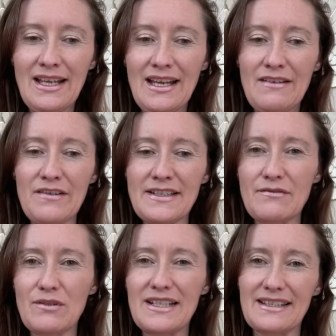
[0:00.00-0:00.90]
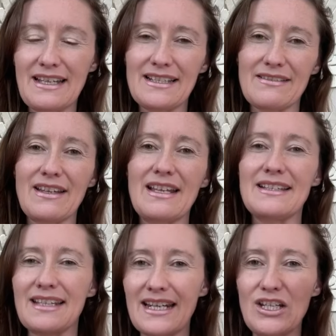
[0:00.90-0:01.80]
First of all,
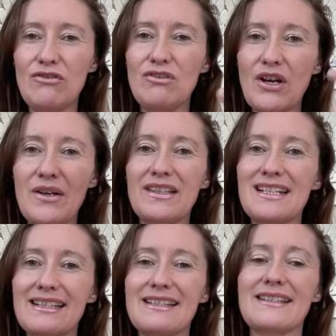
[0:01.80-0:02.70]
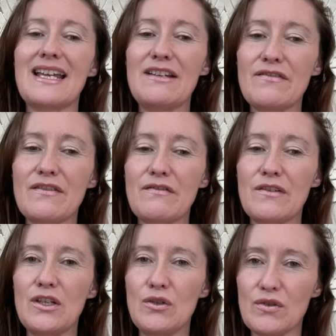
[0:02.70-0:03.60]
it's getting you knowing that it's safe for
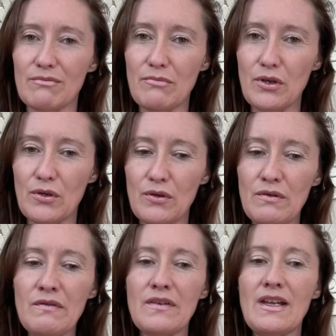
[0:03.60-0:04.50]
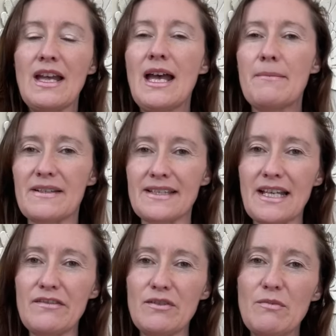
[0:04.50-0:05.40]
you to move, but
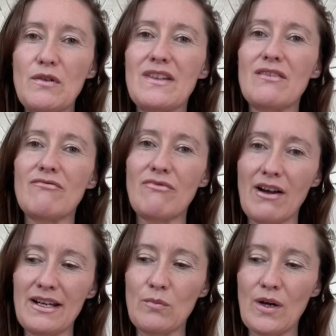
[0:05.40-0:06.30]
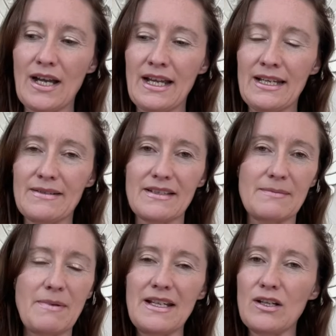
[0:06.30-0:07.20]
safe to move in the right way. So
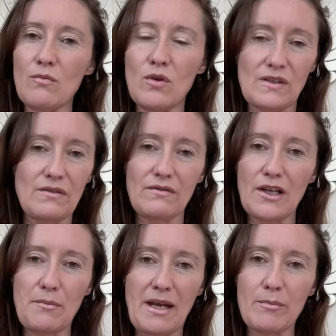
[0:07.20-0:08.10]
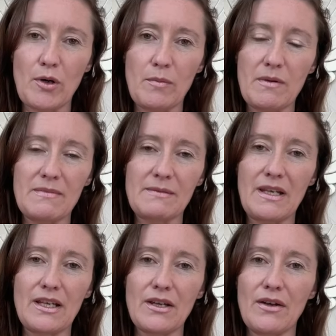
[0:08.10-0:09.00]
depending on what sort of low back problem has
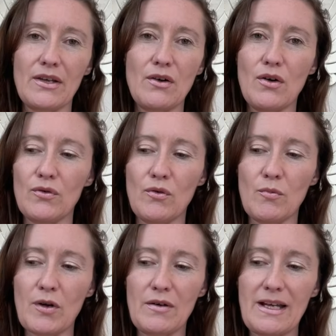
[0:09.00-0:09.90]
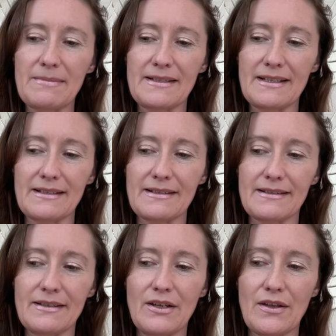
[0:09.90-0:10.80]
been going on, or prolapse
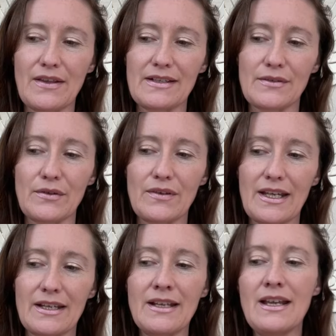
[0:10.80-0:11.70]
discs, that sort of thing.